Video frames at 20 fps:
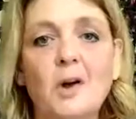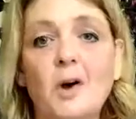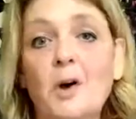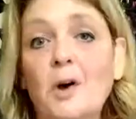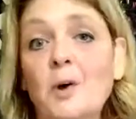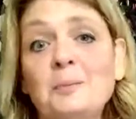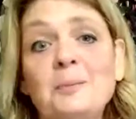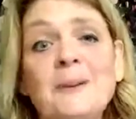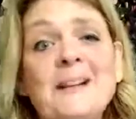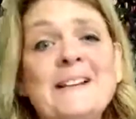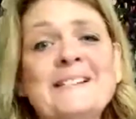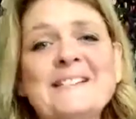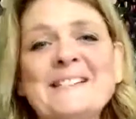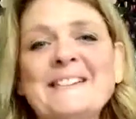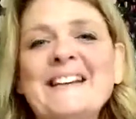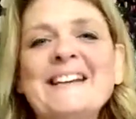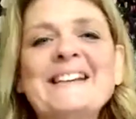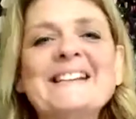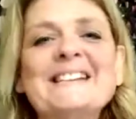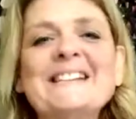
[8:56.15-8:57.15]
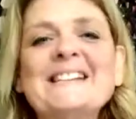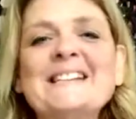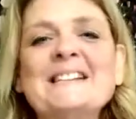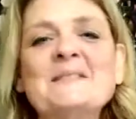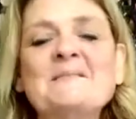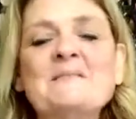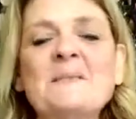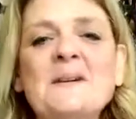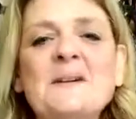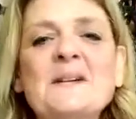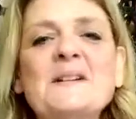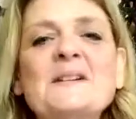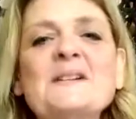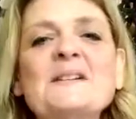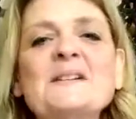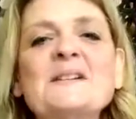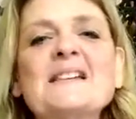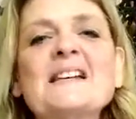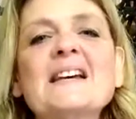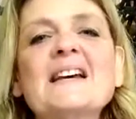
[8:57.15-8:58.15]
obliterated, because
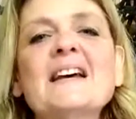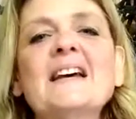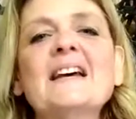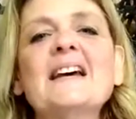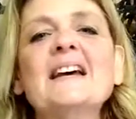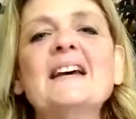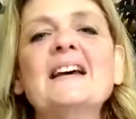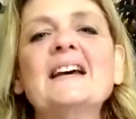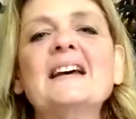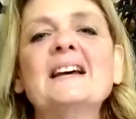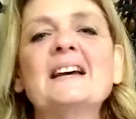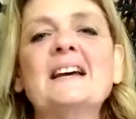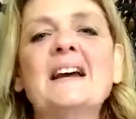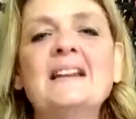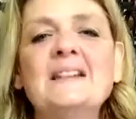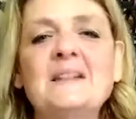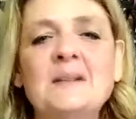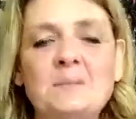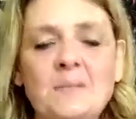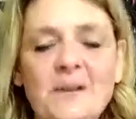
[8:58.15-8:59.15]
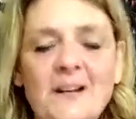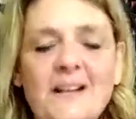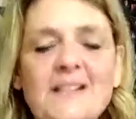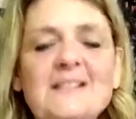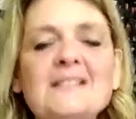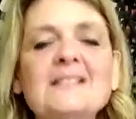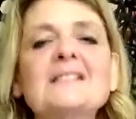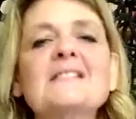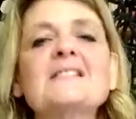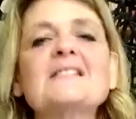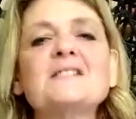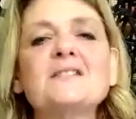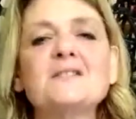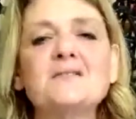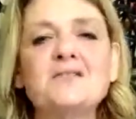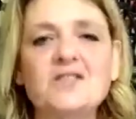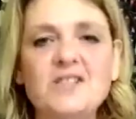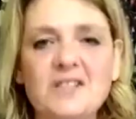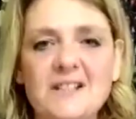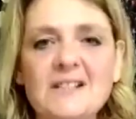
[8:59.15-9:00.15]
in the presence of
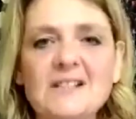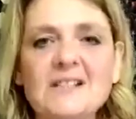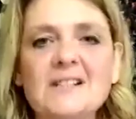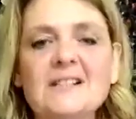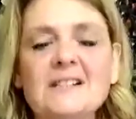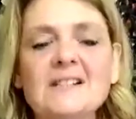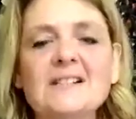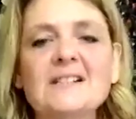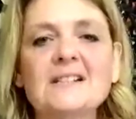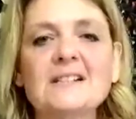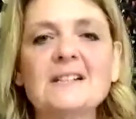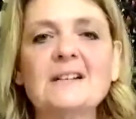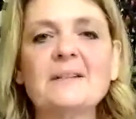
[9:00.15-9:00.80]
Jesus,